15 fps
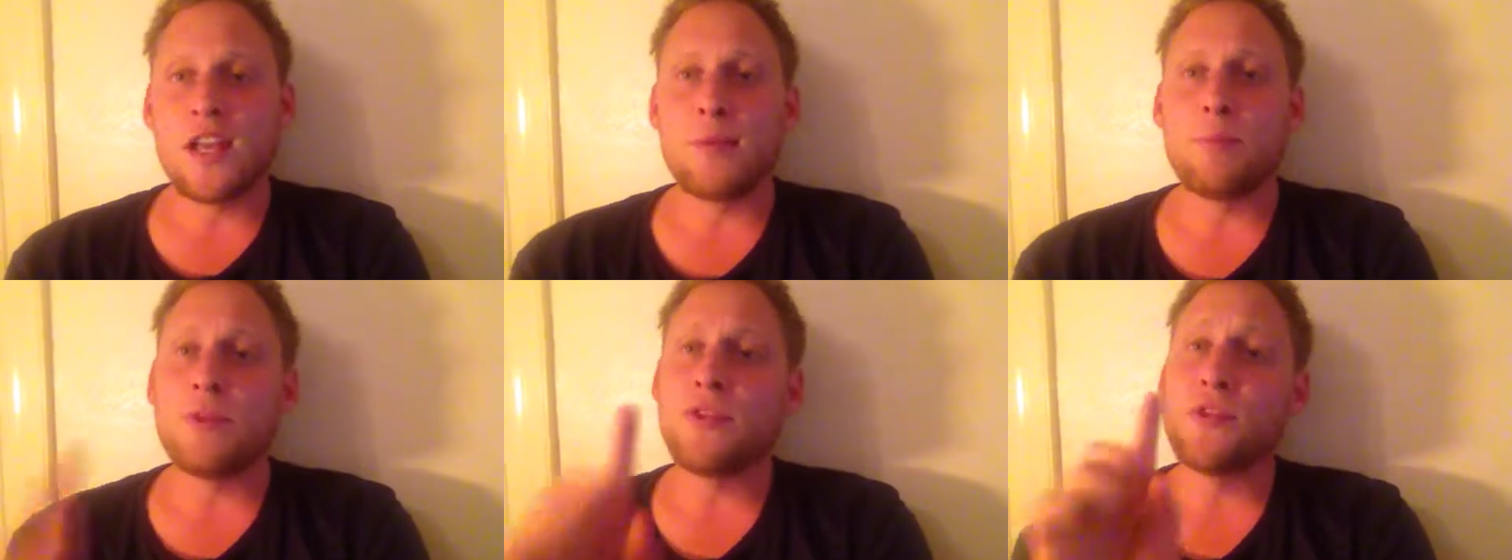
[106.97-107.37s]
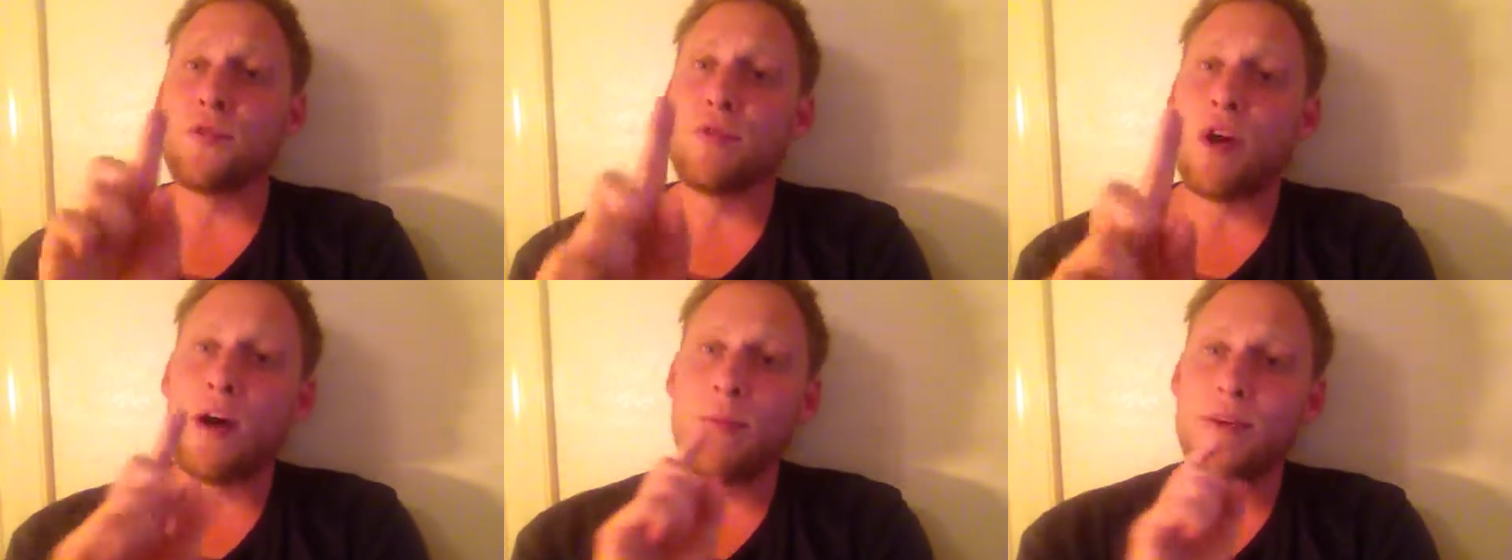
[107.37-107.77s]
like. But the
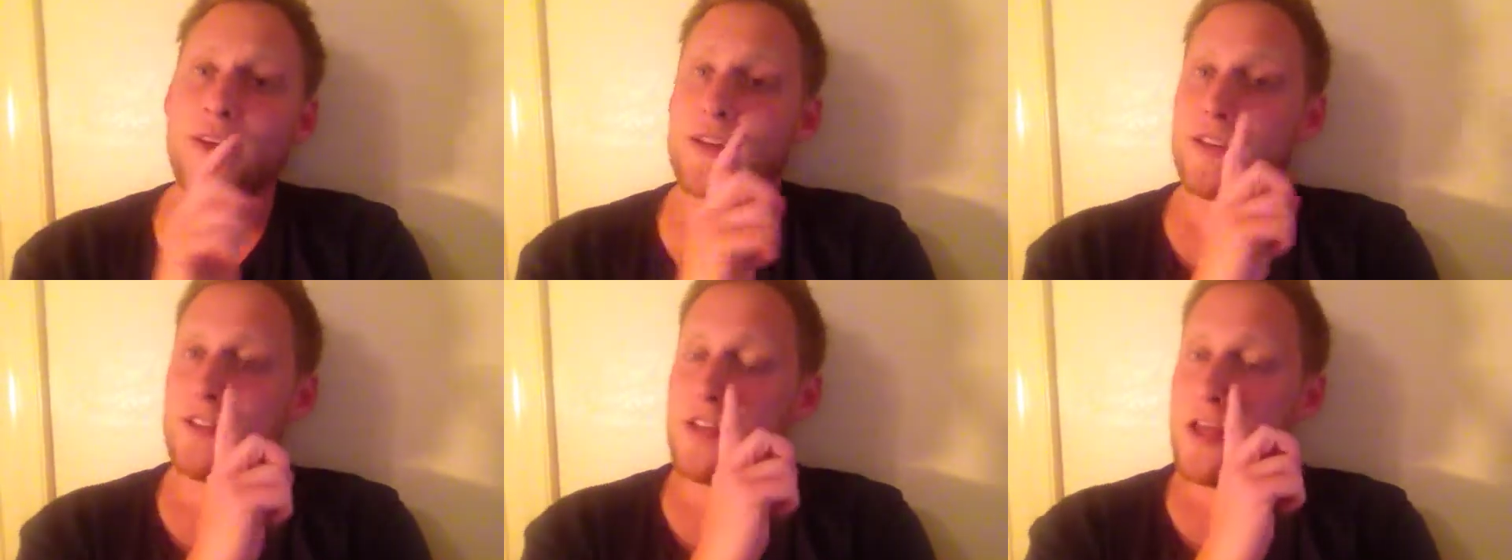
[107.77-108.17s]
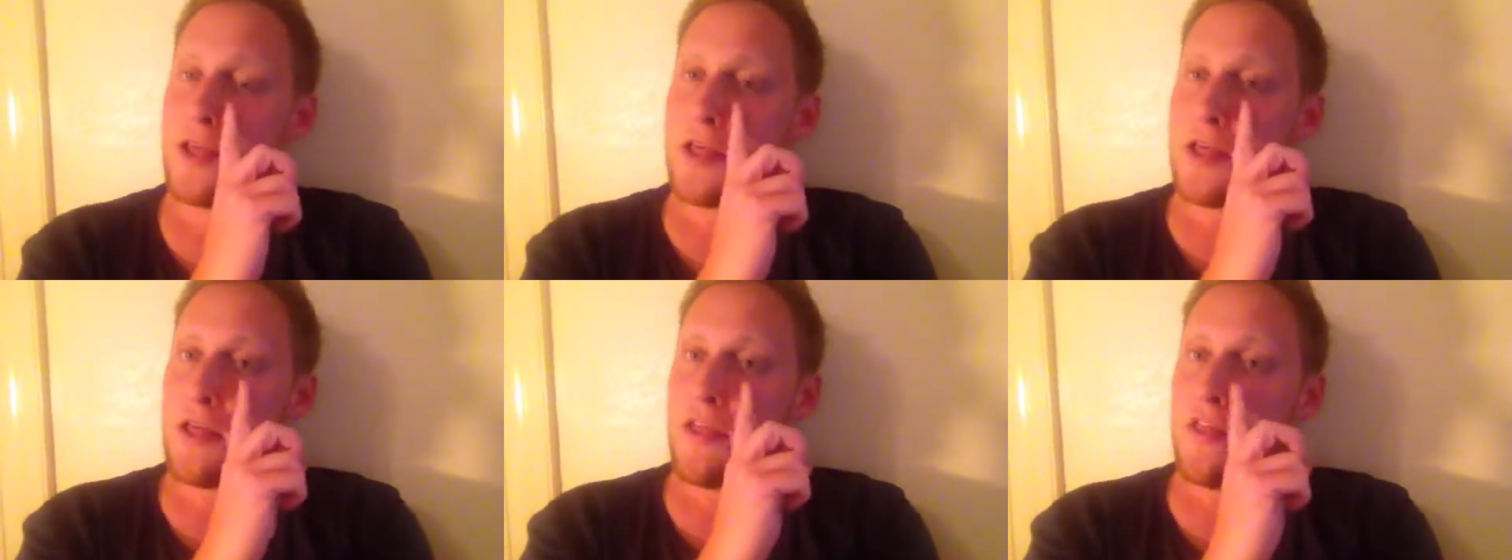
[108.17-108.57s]
rub is
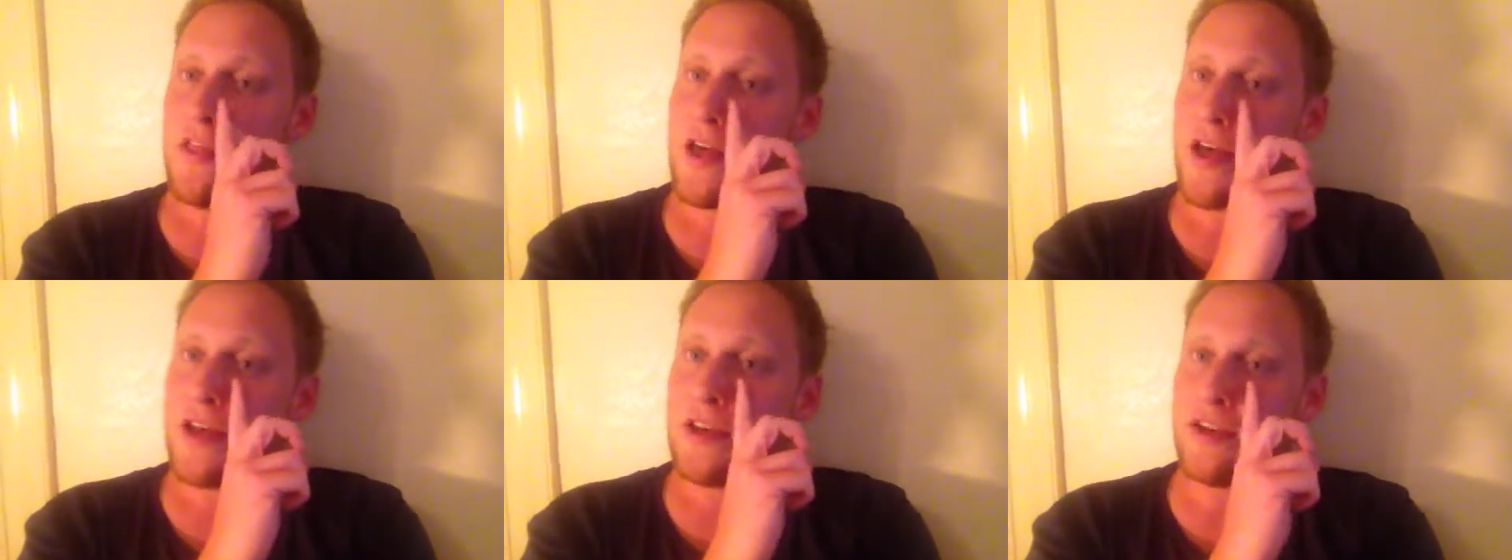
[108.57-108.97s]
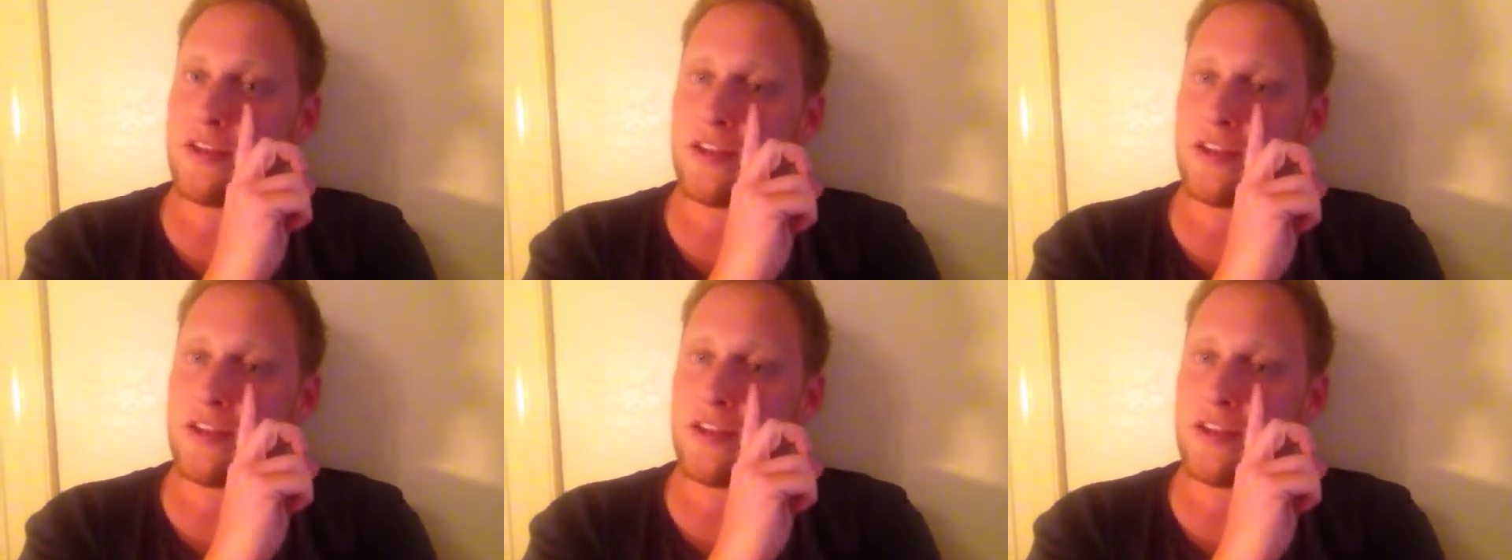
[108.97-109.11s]
that,